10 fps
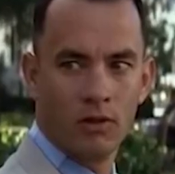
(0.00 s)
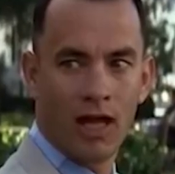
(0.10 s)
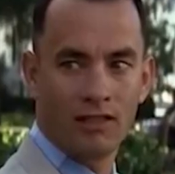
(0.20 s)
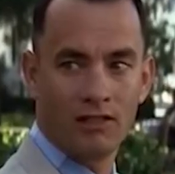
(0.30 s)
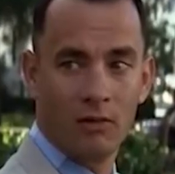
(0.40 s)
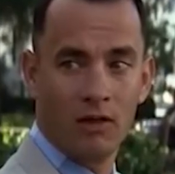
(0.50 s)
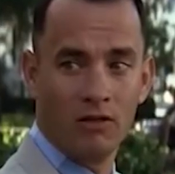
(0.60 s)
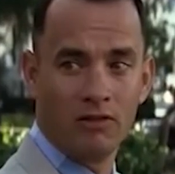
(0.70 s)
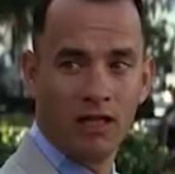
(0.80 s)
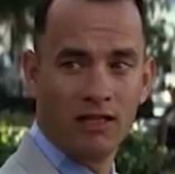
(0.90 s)
Mama said
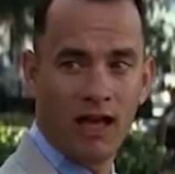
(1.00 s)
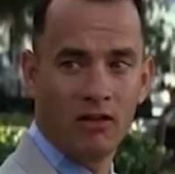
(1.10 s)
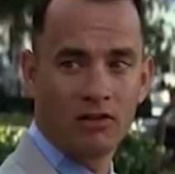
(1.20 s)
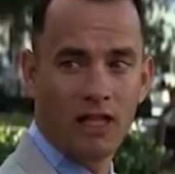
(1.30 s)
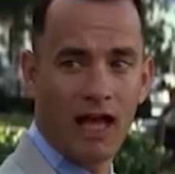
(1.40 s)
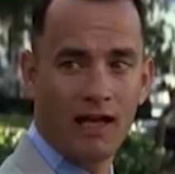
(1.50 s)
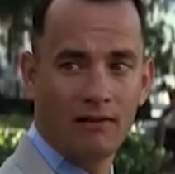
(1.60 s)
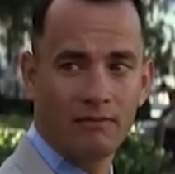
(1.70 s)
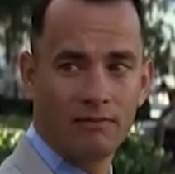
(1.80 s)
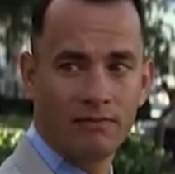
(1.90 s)
to use the code
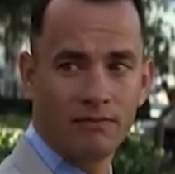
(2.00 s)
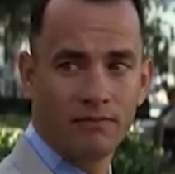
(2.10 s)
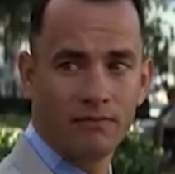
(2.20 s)
ERIC.